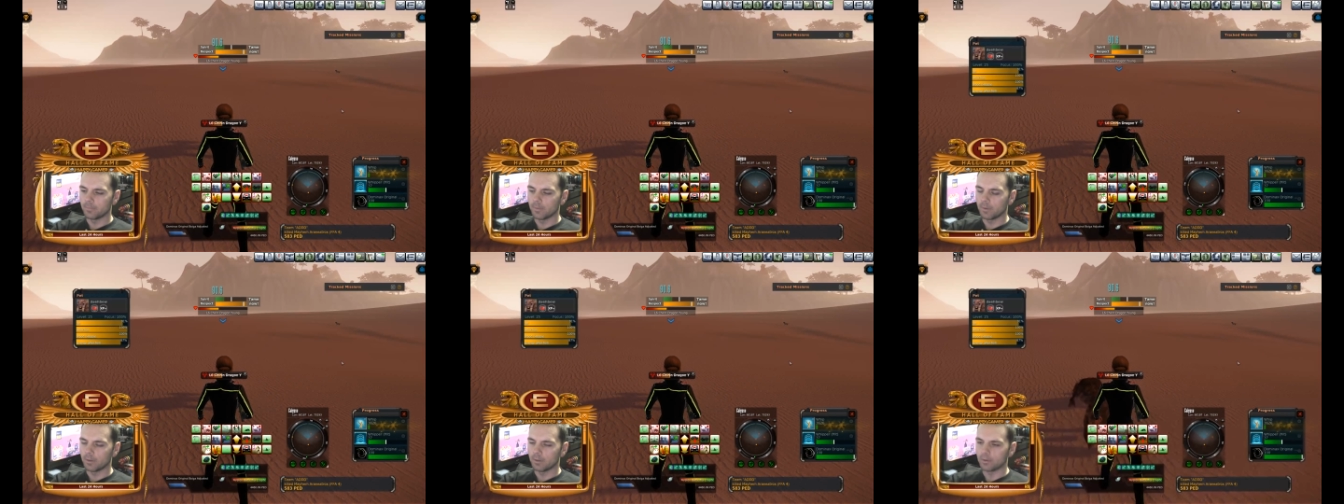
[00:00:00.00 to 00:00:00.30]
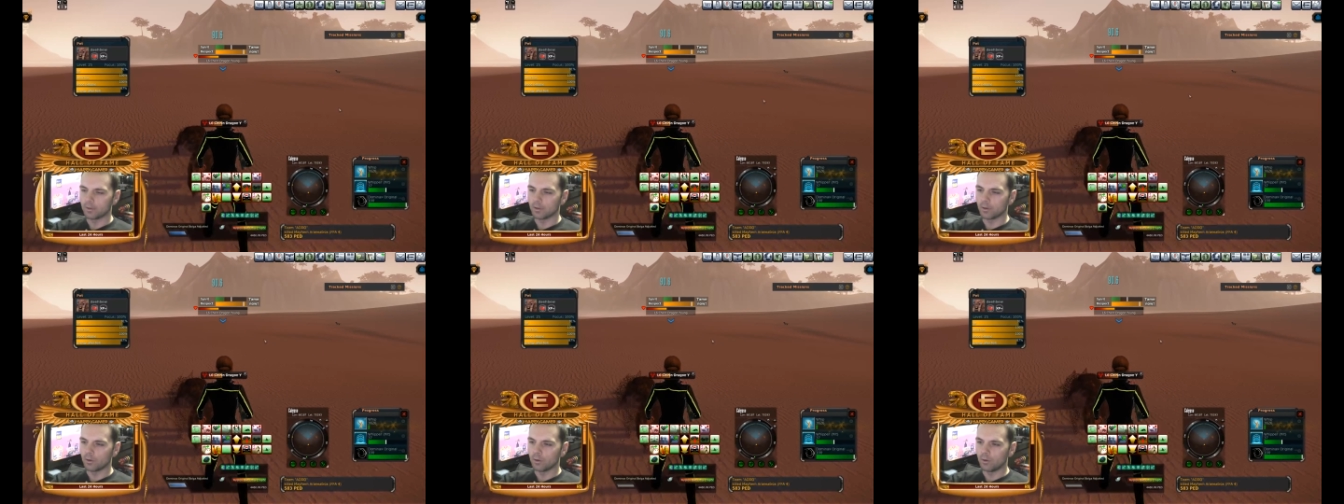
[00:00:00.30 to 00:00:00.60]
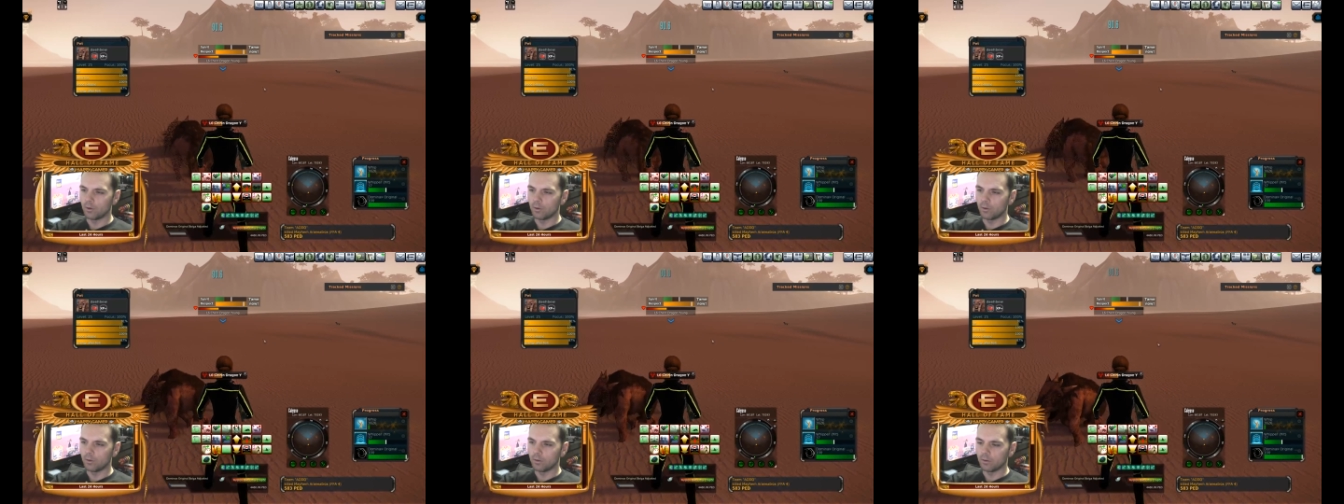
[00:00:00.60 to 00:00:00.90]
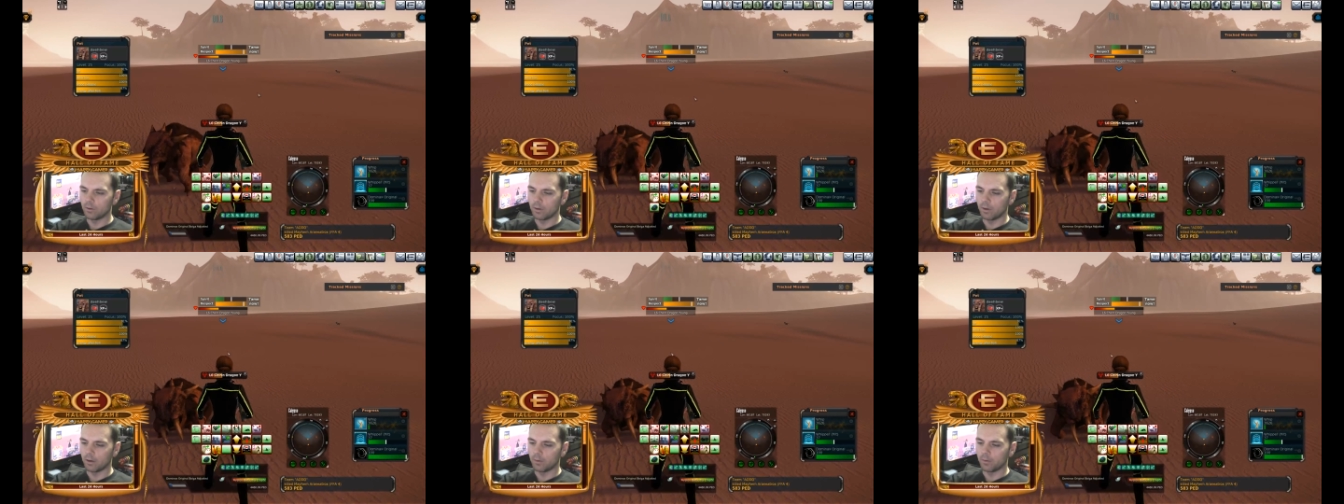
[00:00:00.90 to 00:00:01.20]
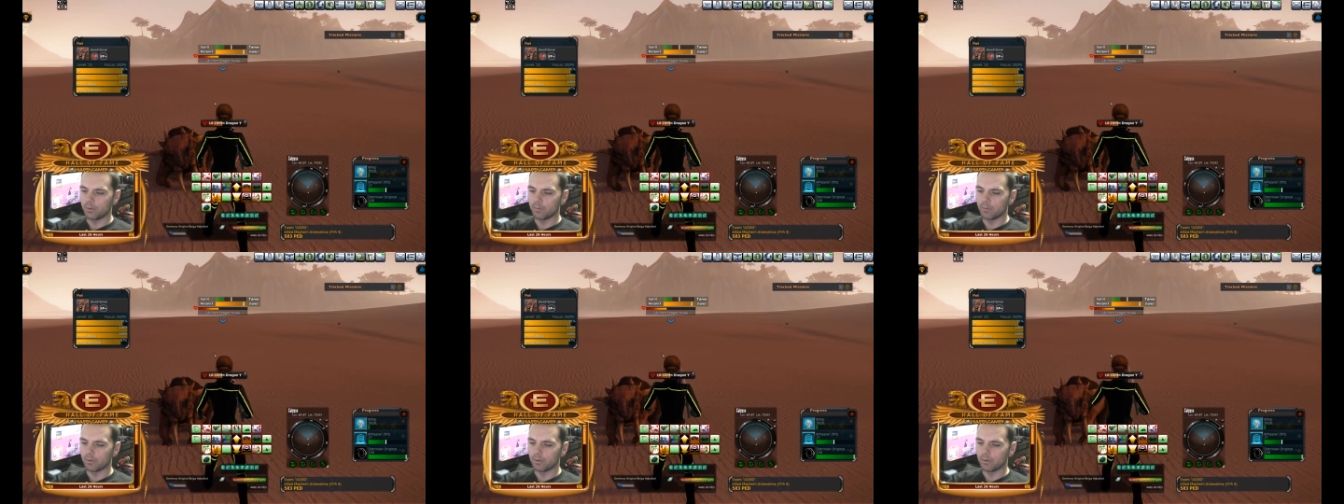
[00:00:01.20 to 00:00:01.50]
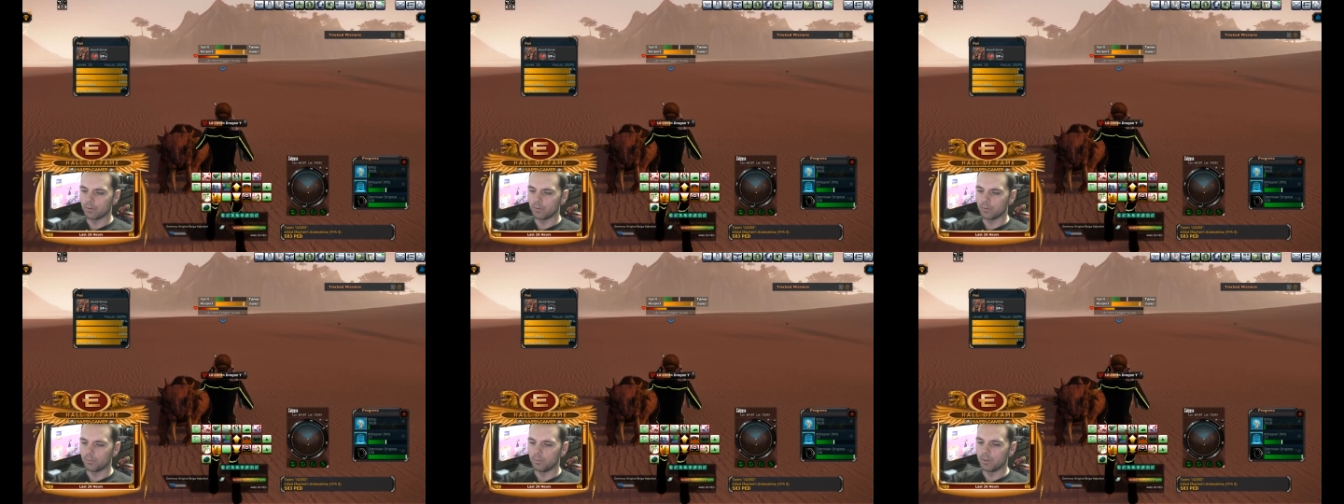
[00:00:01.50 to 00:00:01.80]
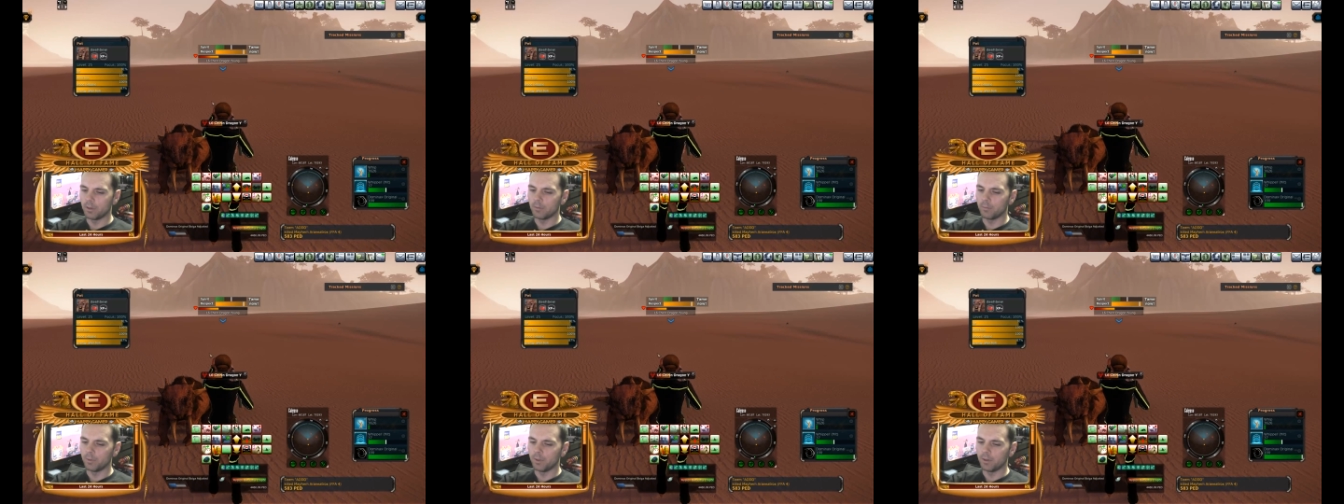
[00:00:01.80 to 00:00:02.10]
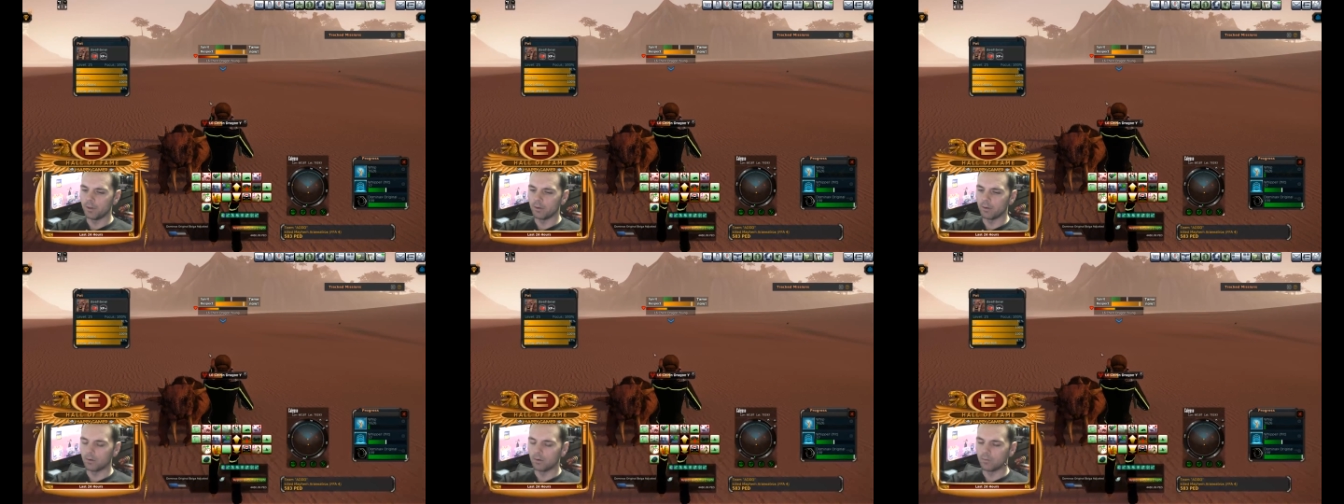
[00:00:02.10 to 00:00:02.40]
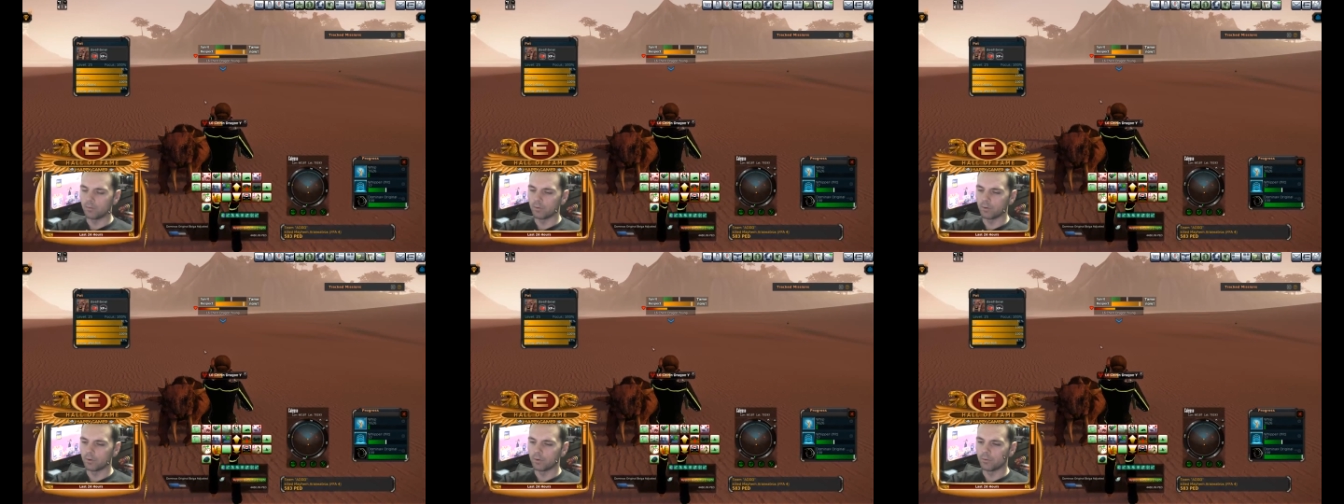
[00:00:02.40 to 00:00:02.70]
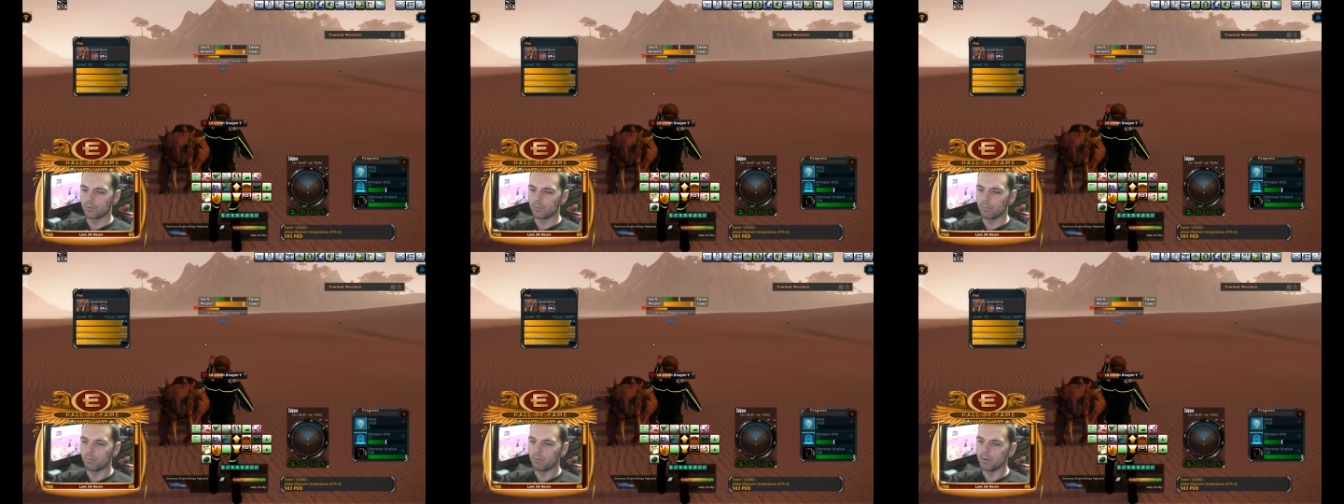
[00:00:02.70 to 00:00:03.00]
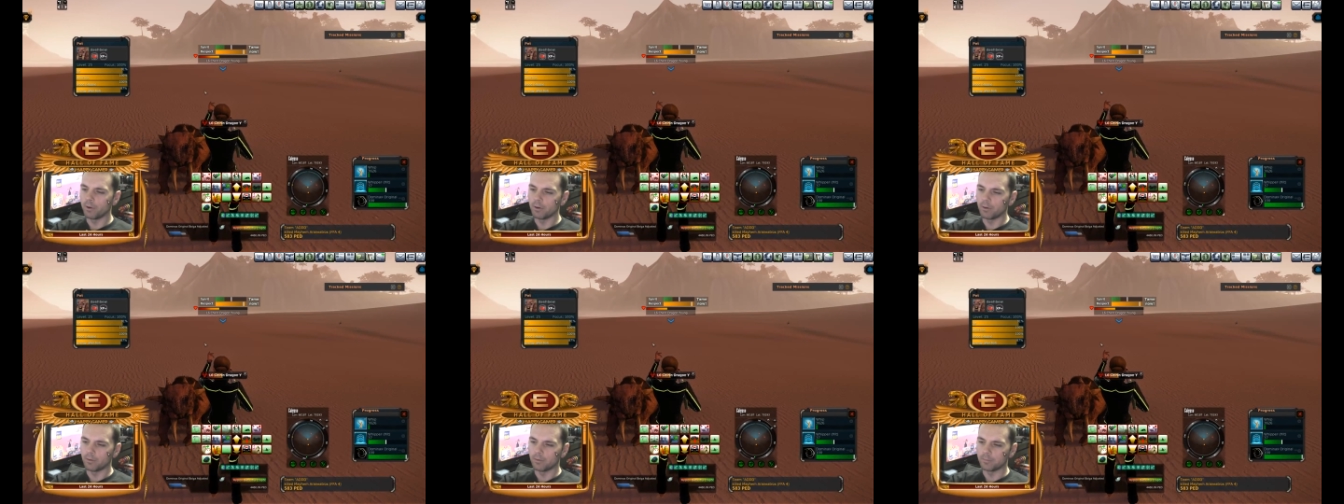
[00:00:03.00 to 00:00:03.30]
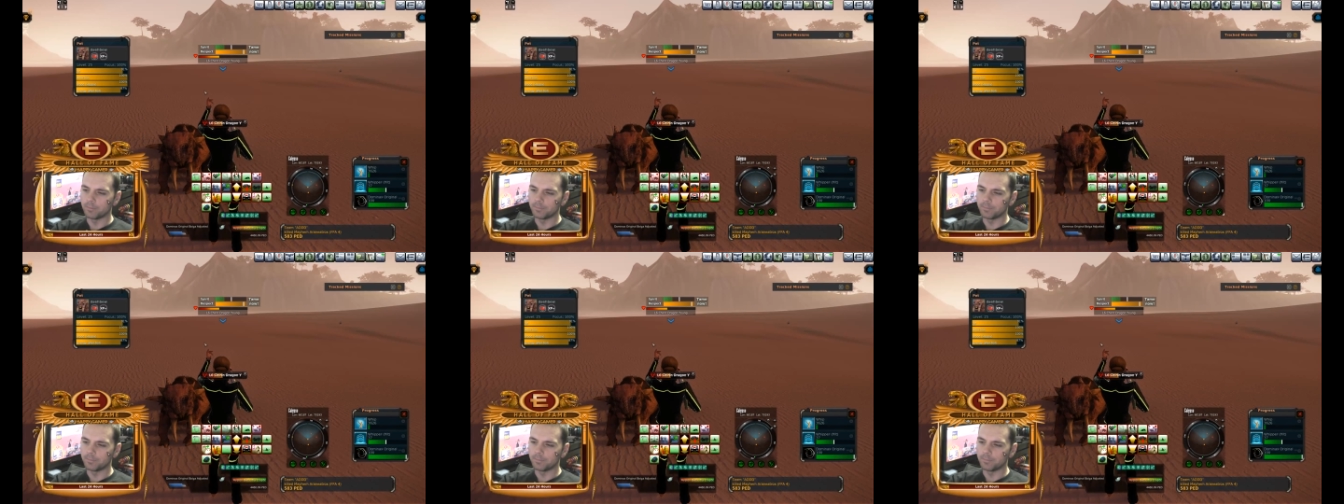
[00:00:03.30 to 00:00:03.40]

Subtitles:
The goal, however, would be to be over 3.0.